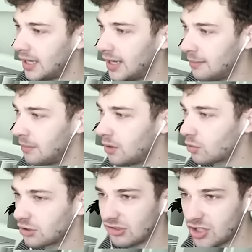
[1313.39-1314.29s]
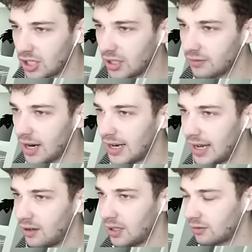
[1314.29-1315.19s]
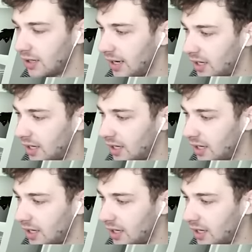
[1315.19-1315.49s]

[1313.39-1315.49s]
and him. We're just chilling right now, okay?